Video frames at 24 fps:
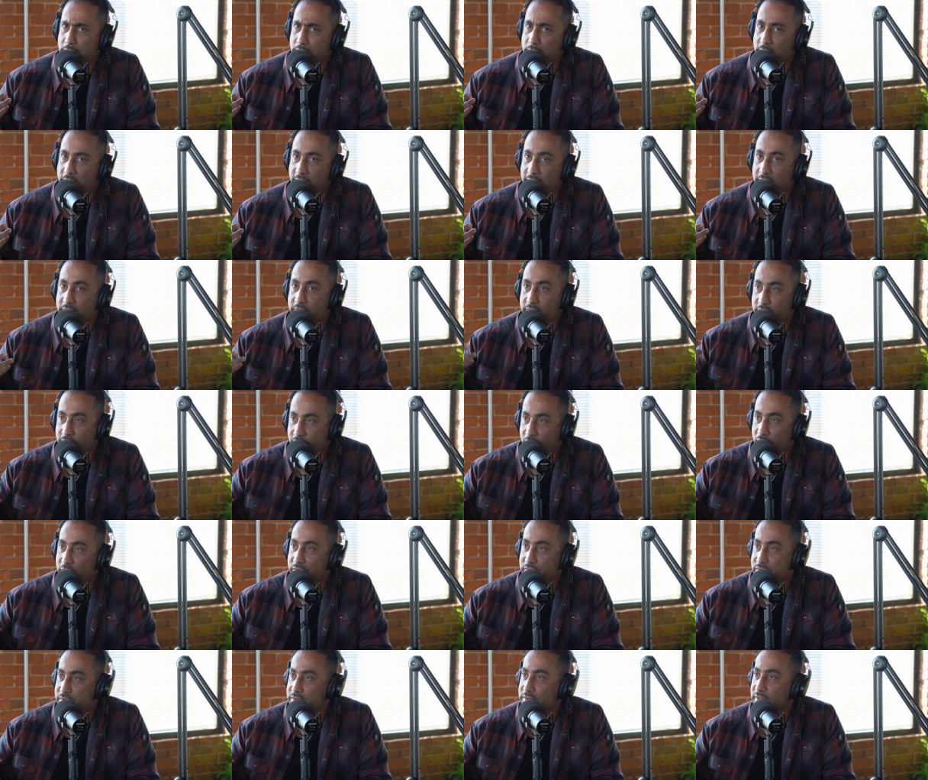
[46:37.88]
Like,
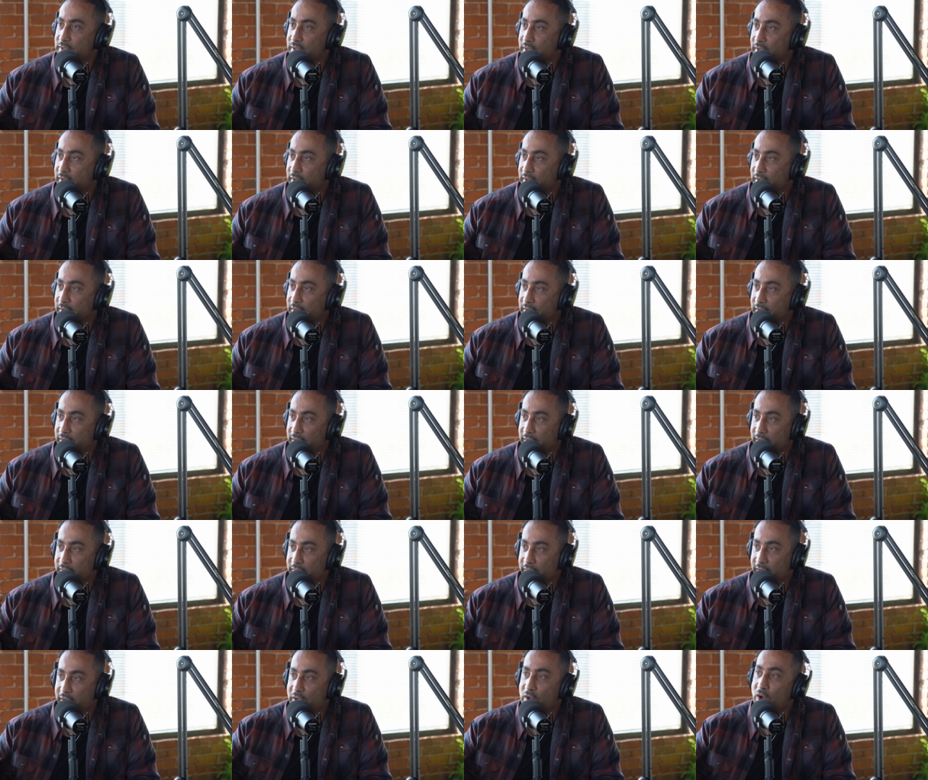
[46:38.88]
first,
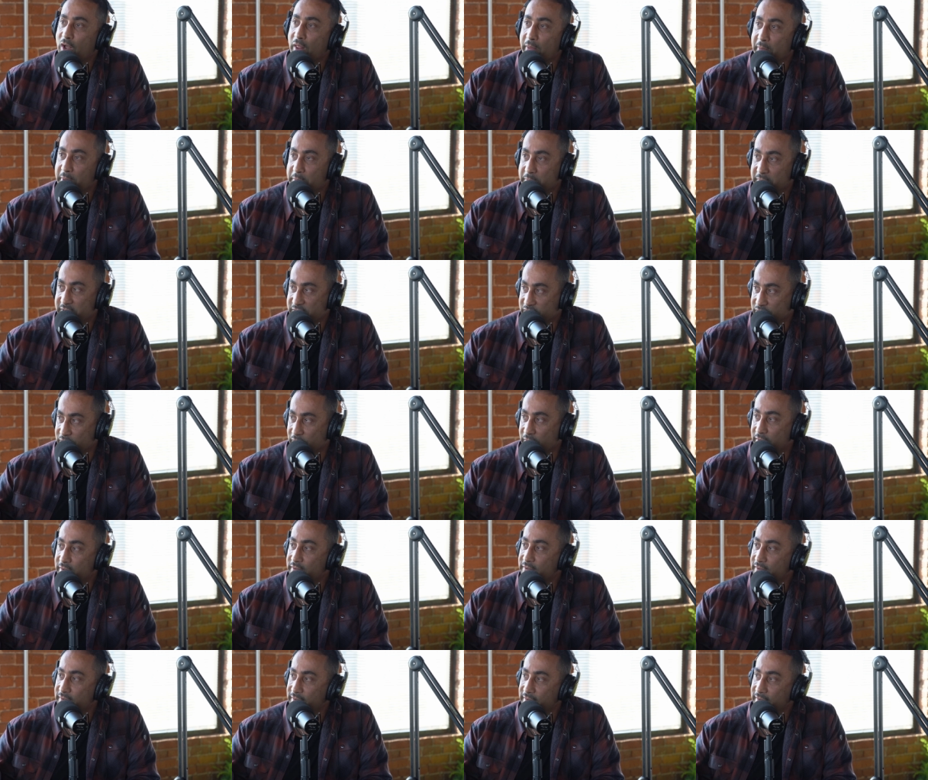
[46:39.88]
they call me
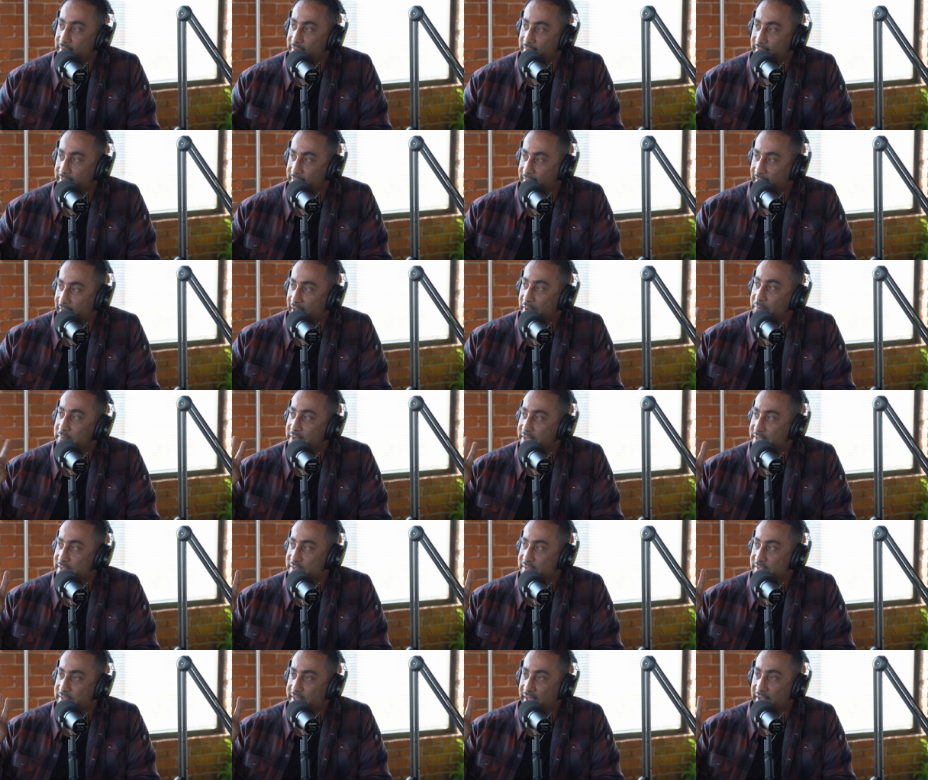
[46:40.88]
Mr. That
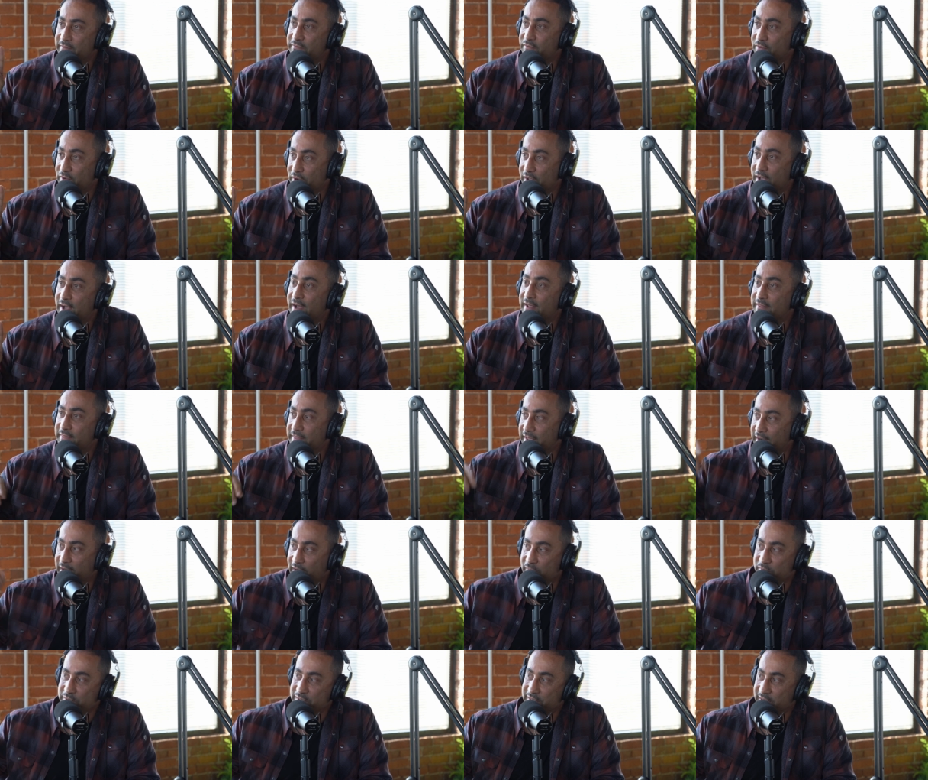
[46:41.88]
means they forgot that
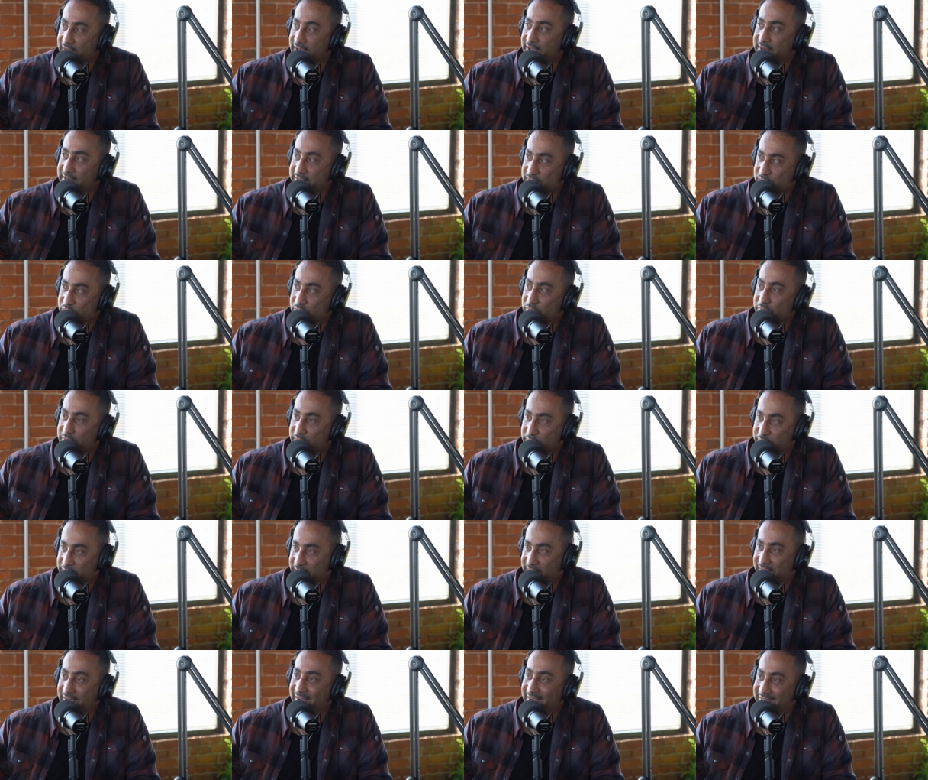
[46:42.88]
I was the guy that screwed up
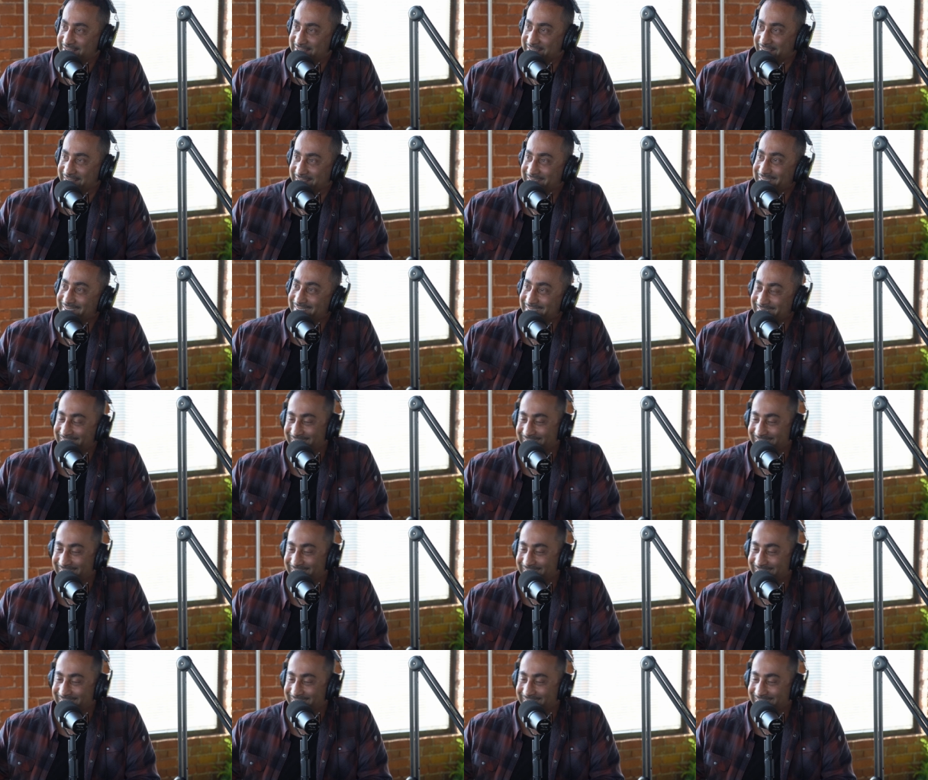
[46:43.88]
the auction.